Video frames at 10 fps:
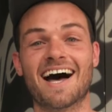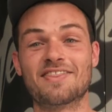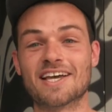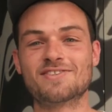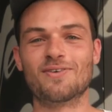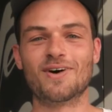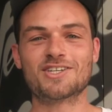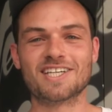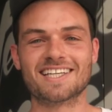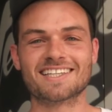Thanks for
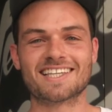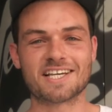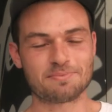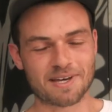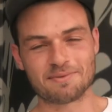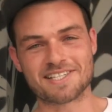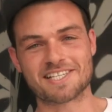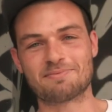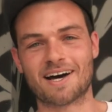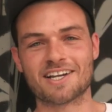watching. Thanks to Better
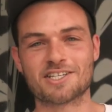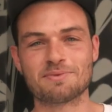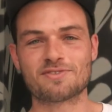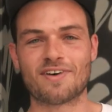Business Partnerships for